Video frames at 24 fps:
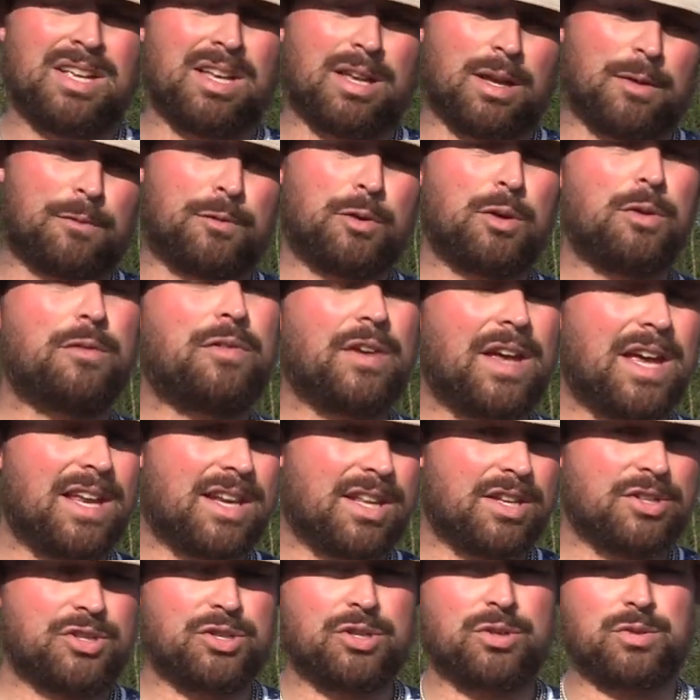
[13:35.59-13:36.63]
If you've had
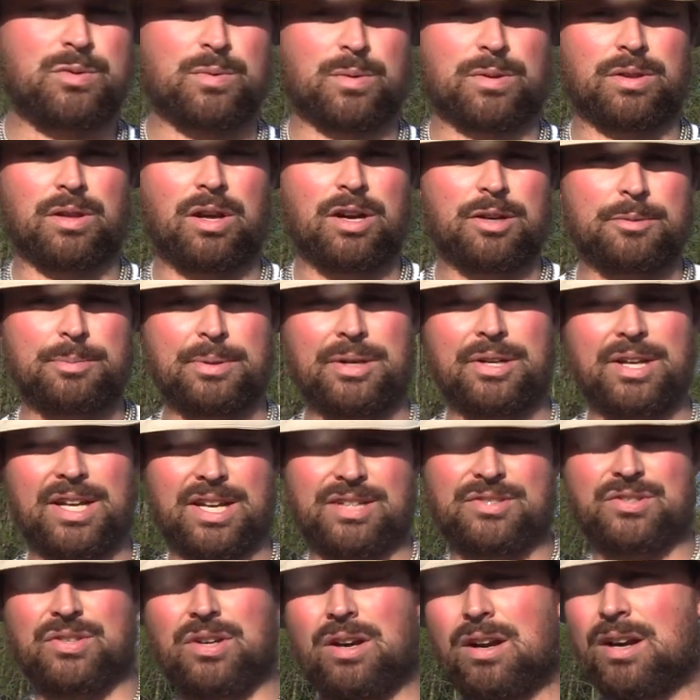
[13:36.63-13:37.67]
issues with Longbeard
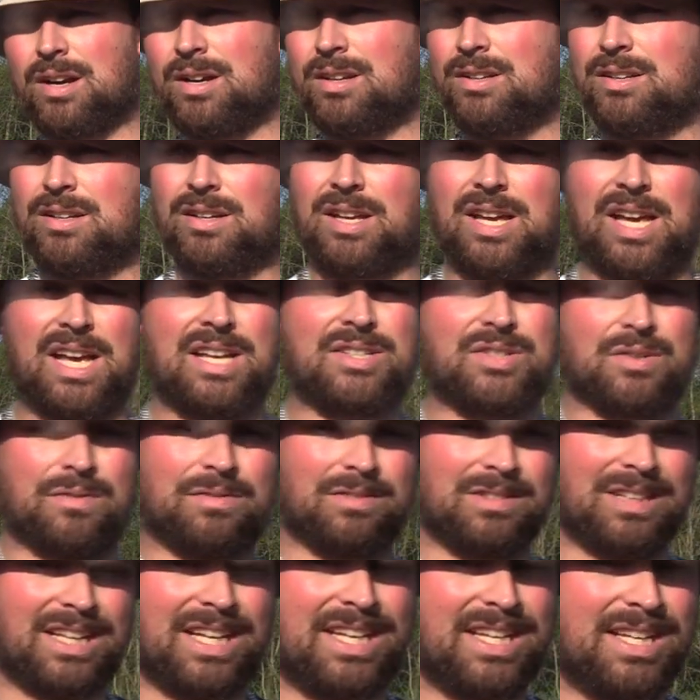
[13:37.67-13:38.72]
XR as of
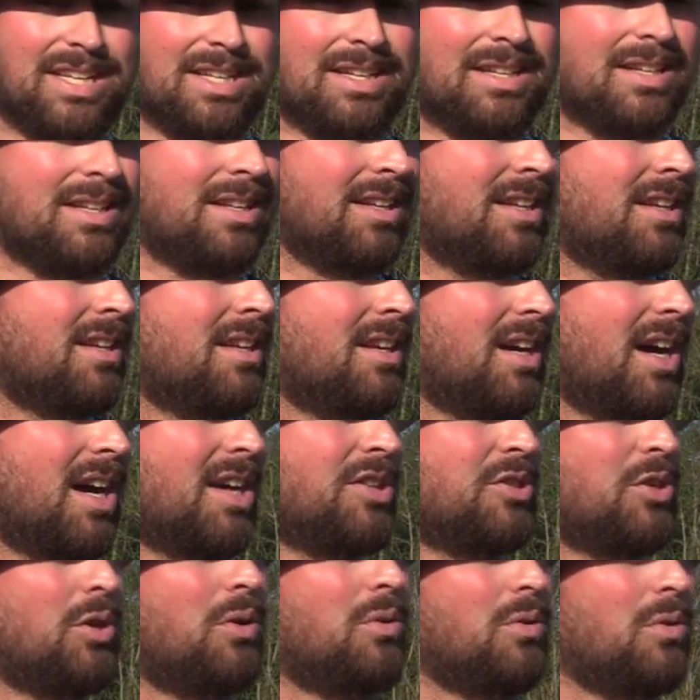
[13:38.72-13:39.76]
late,
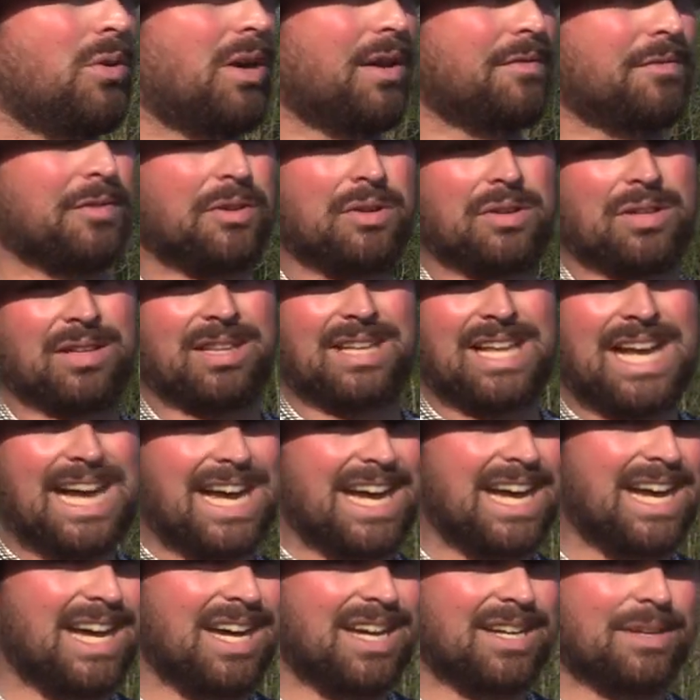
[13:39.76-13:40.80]
I know I've heard a
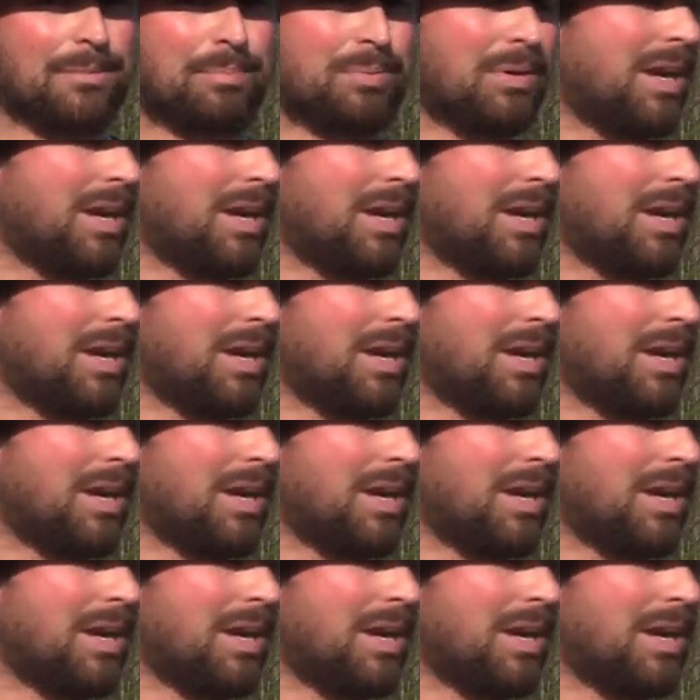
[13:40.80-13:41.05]
lot of